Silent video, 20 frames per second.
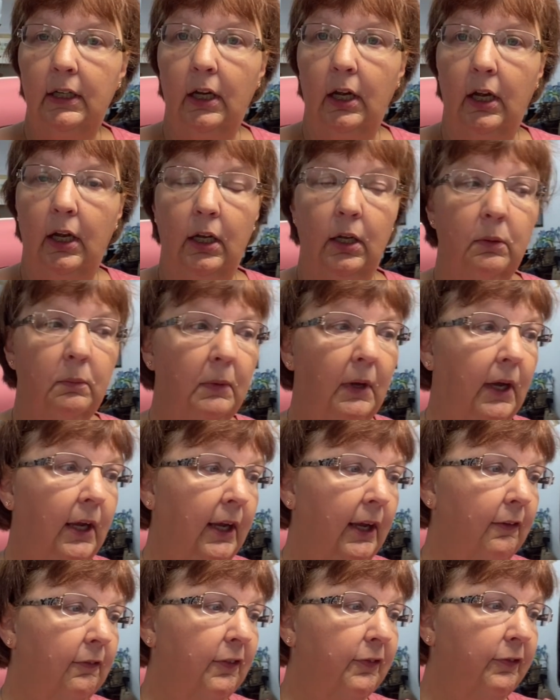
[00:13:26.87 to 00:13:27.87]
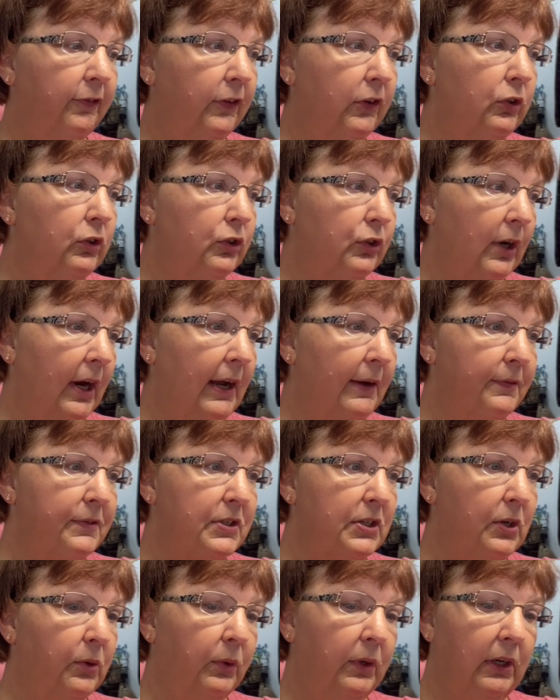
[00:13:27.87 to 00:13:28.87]
I have a few drafts
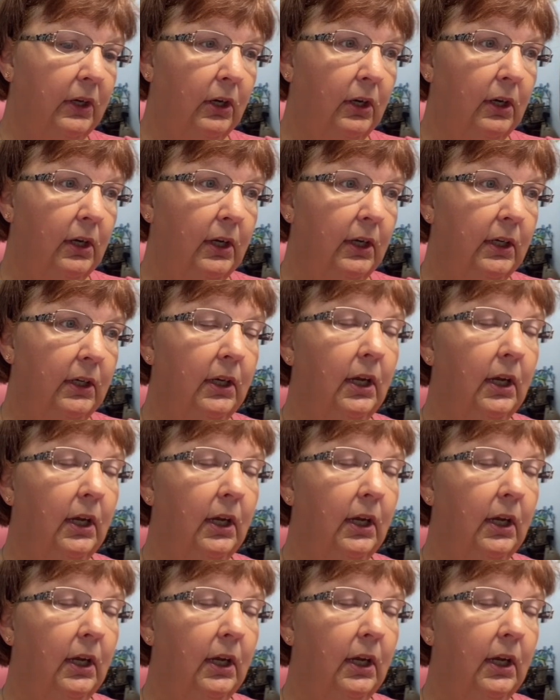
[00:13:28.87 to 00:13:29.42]
going on.